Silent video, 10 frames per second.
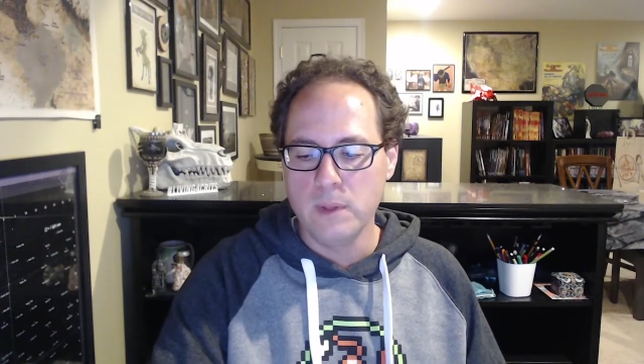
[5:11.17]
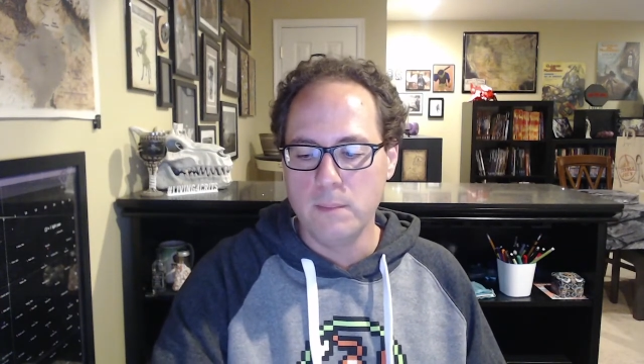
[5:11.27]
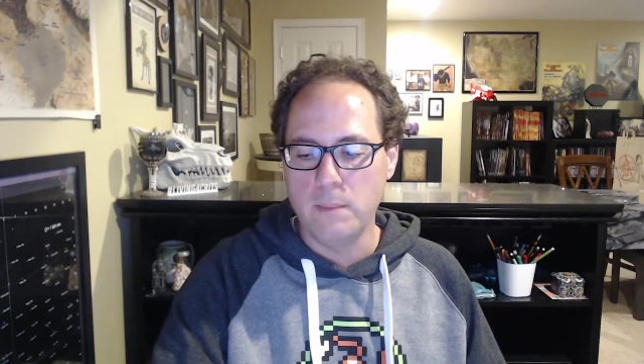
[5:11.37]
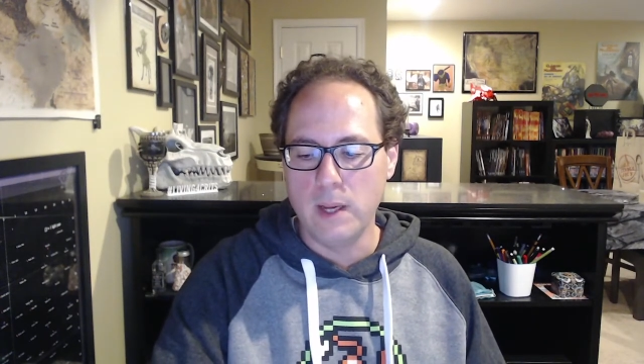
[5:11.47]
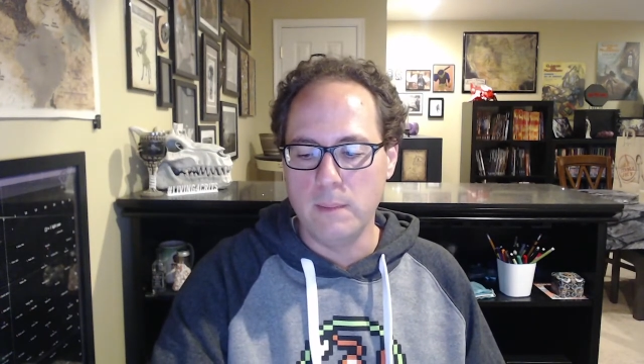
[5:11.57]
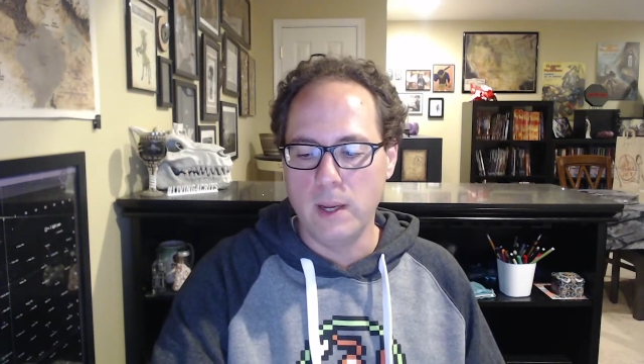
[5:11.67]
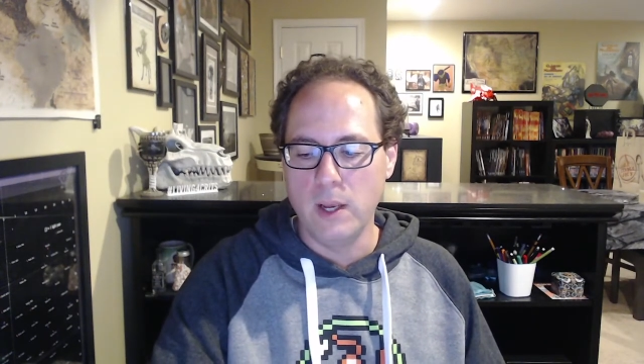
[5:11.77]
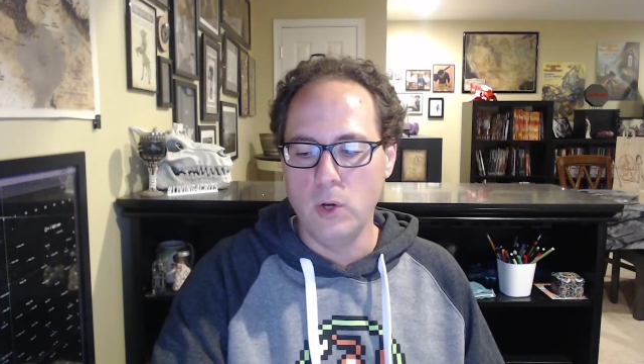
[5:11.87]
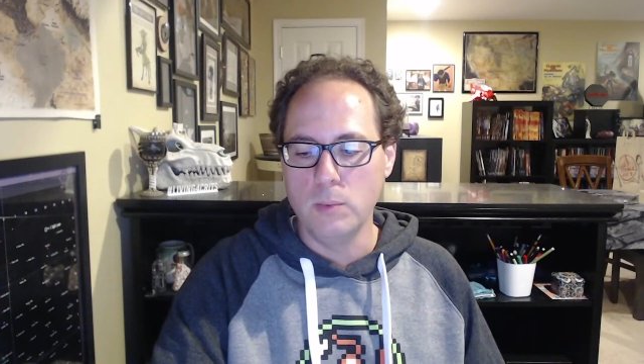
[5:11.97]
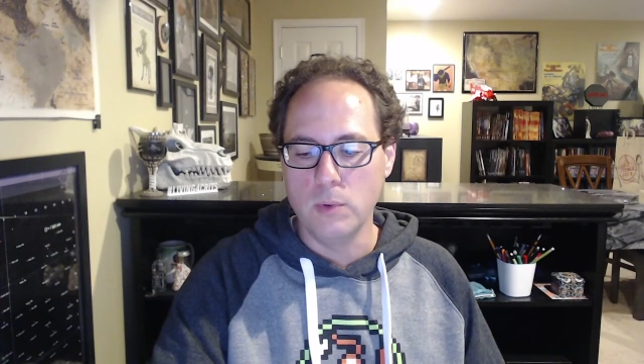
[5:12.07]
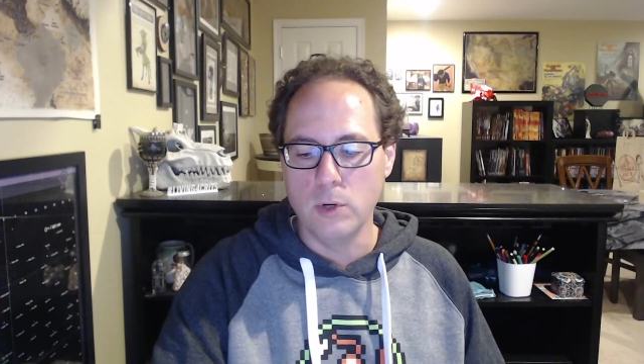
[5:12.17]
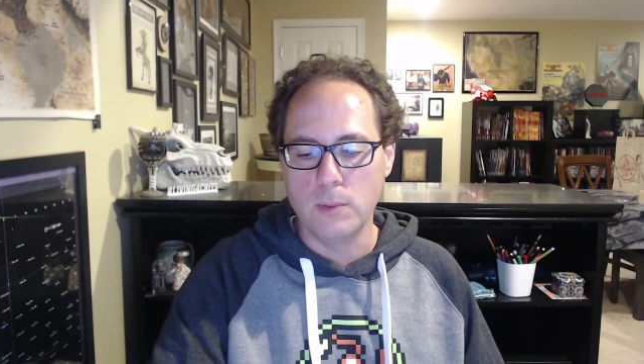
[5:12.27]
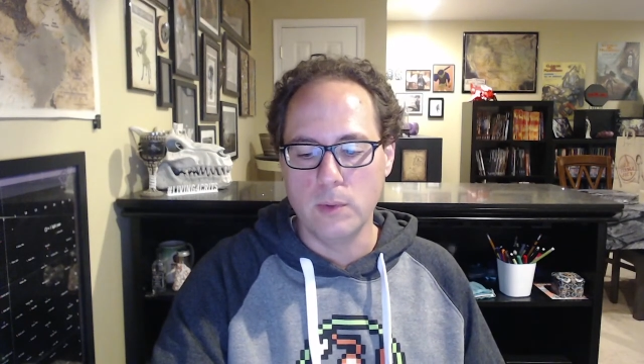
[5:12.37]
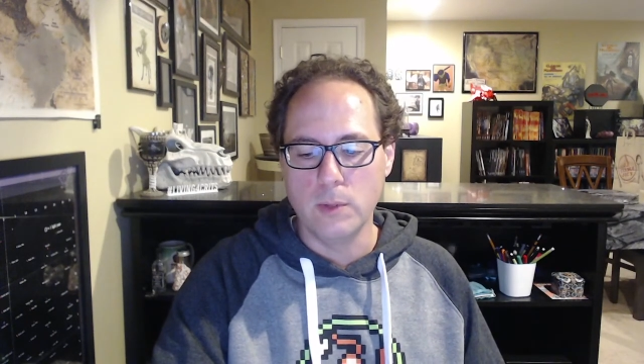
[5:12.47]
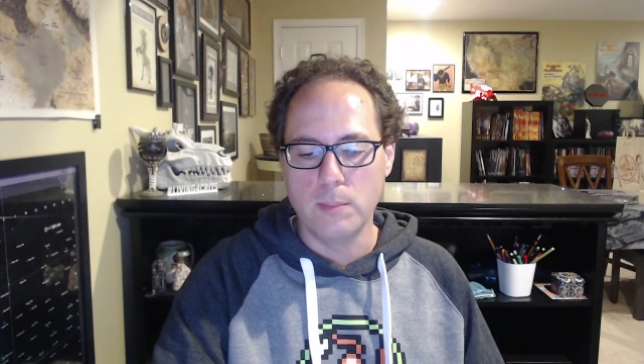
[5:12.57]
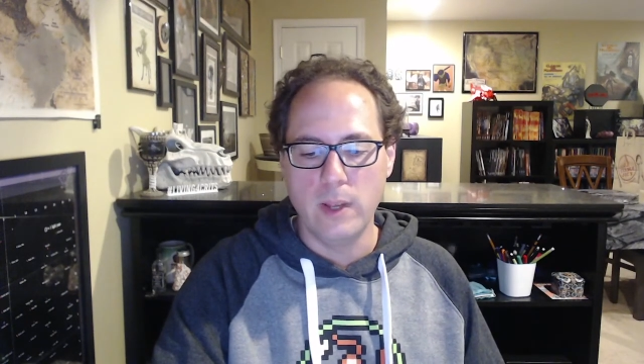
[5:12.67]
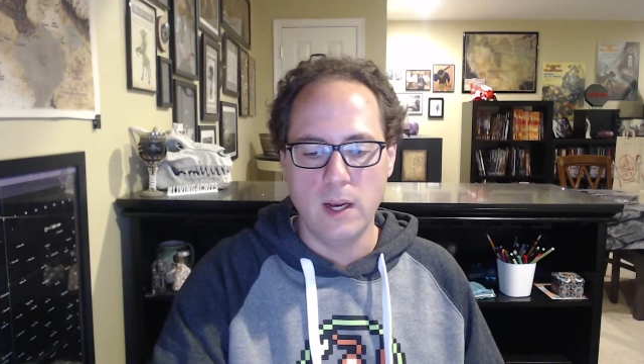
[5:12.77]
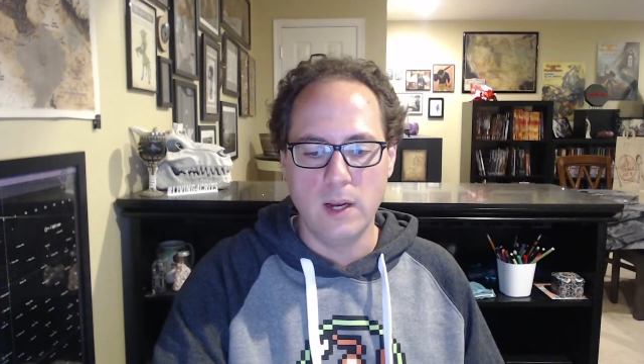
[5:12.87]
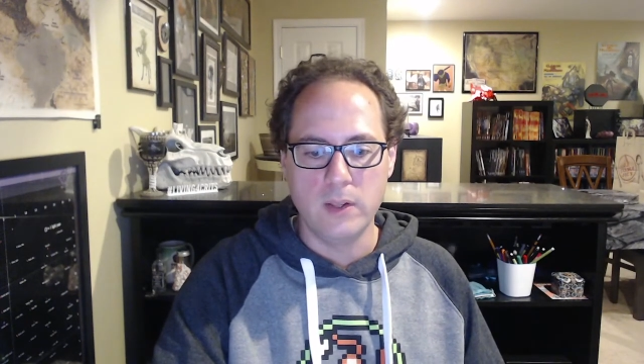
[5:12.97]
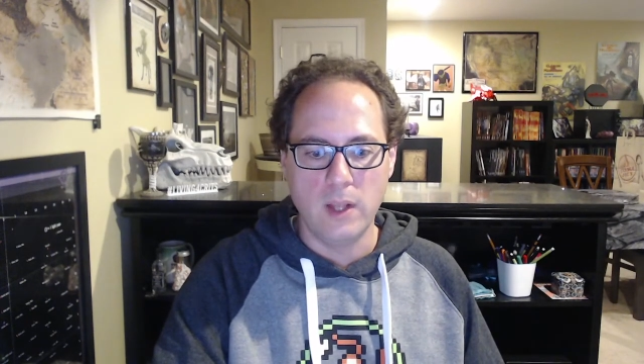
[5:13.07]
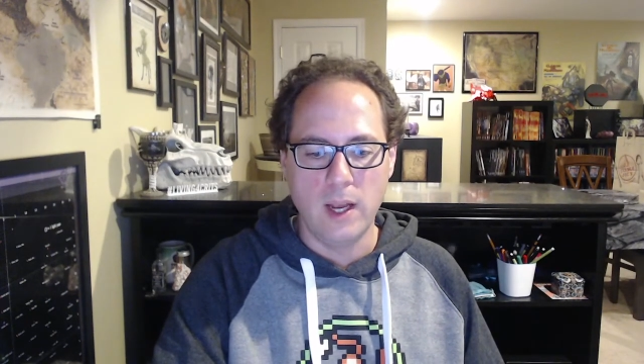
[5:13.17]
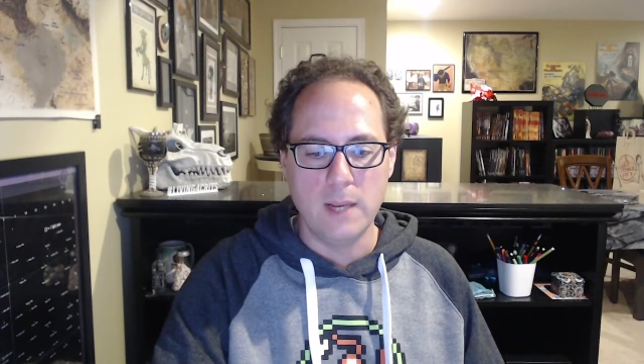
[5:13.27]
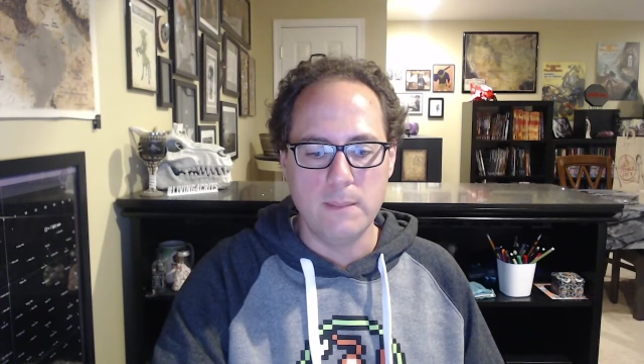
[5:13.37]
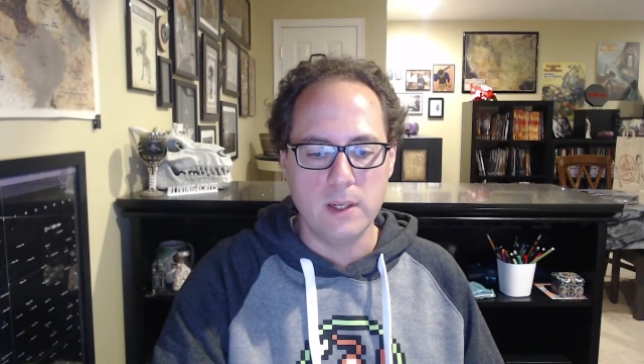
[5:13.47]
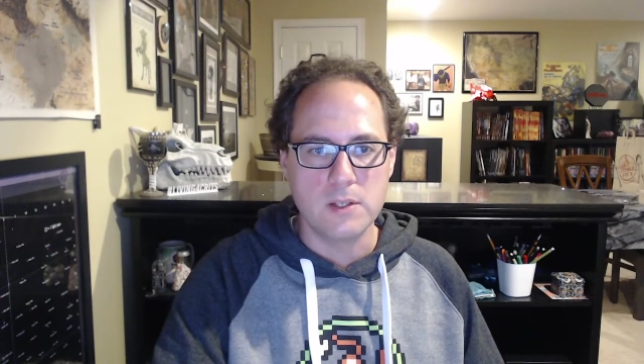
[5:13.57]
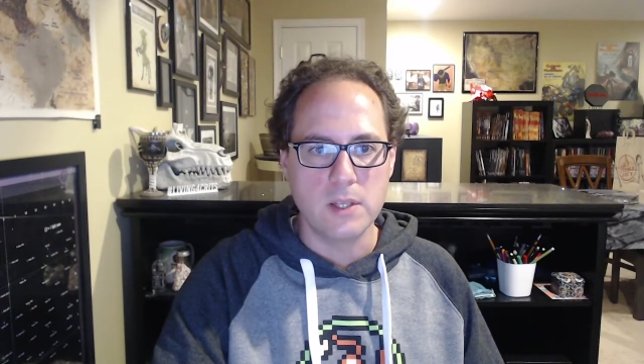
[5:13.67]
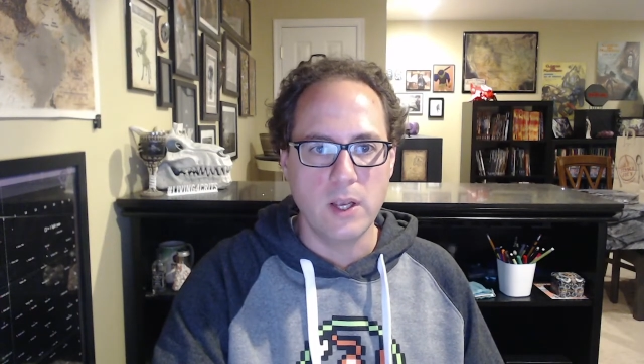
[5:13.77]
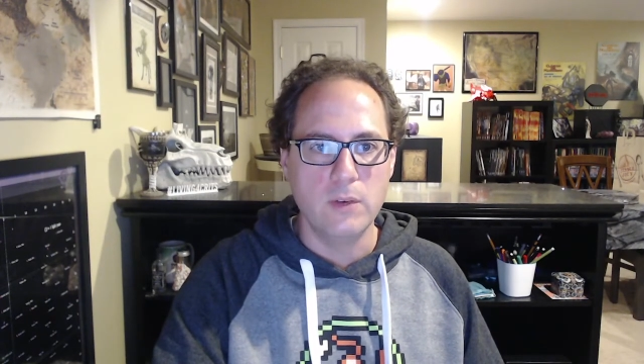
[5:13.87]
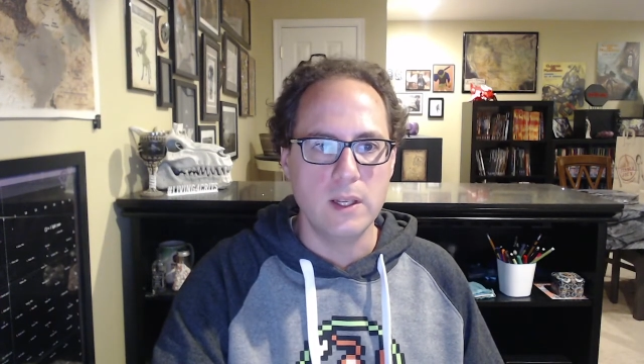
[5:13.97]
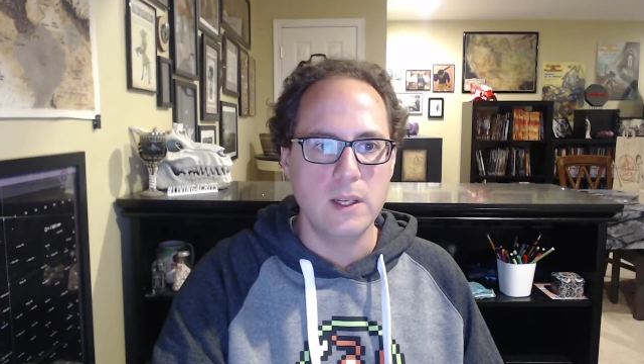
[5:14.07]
my home group, we were playing online because COVID,